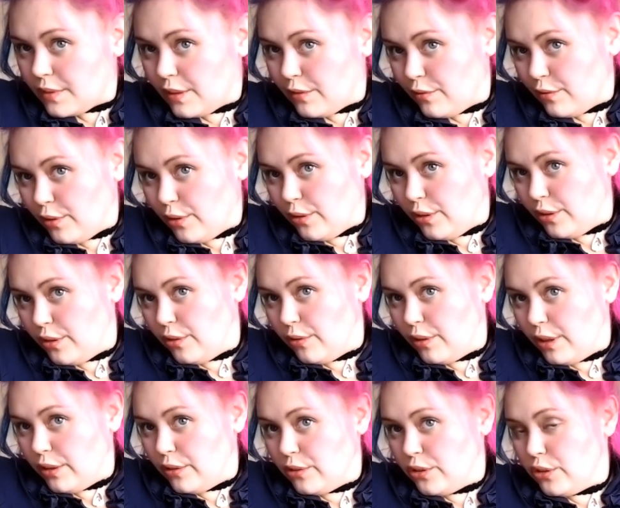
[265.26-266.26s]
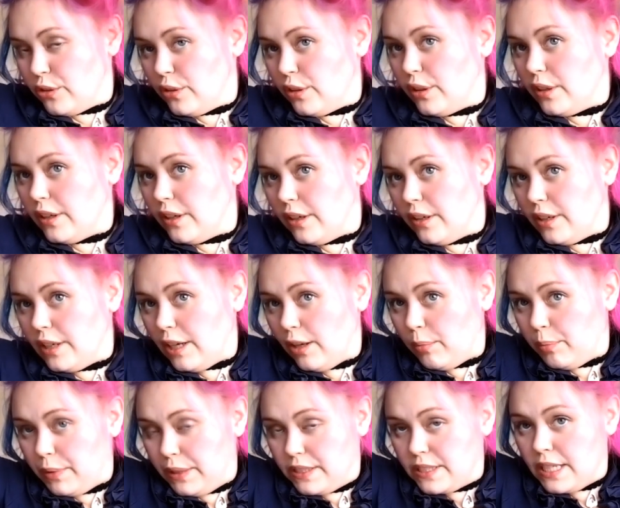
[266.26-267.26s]
And fold it around your uh,
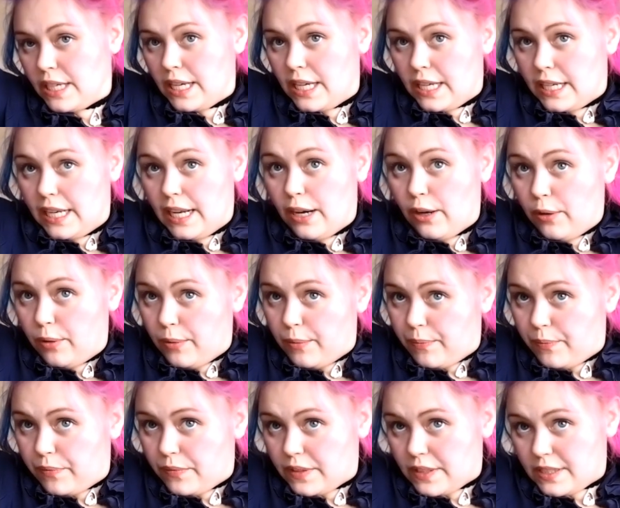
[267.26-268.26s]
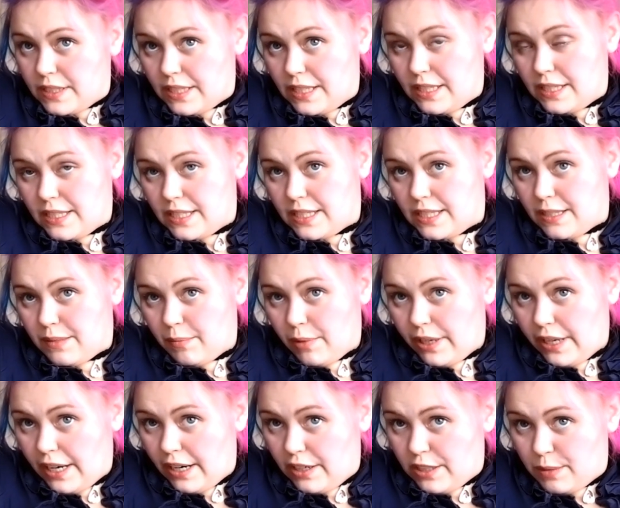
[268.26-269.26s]
help piece. Now, since
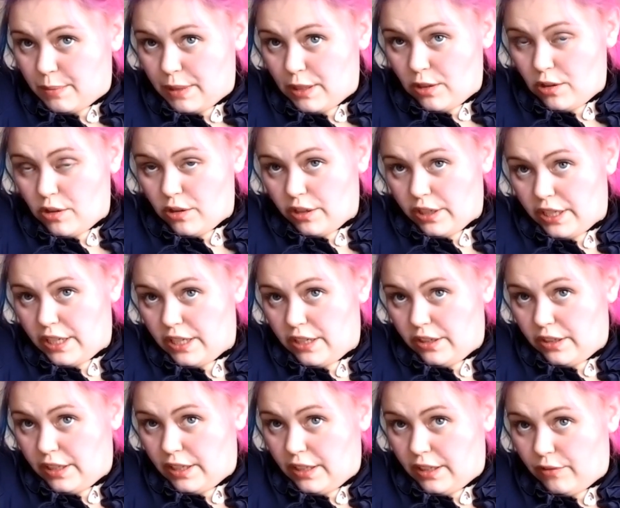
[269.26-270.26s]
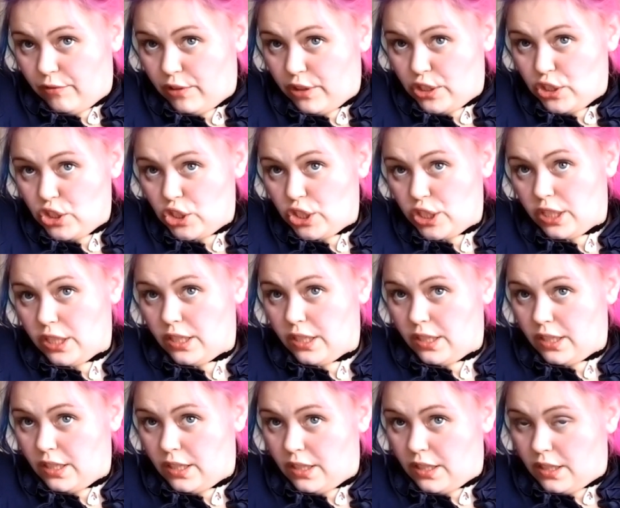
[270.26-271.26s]
my hair is a bit longer here than the fringe,
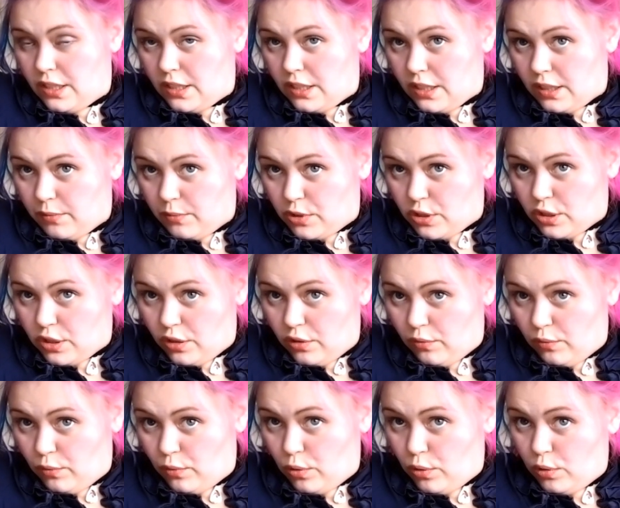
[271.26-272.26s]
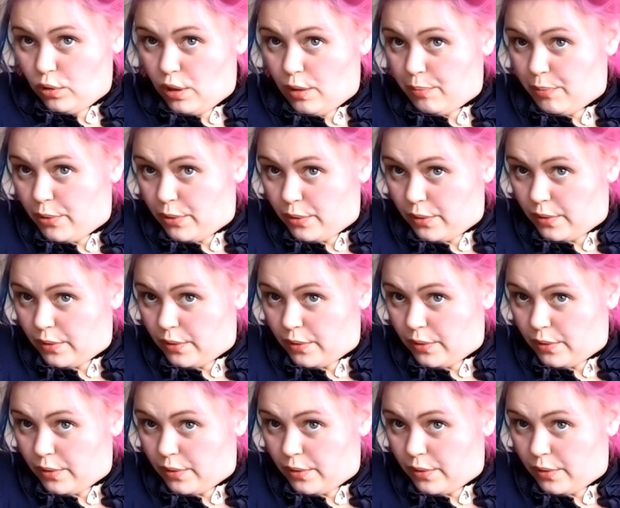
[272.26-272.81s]
I'm just going to roll up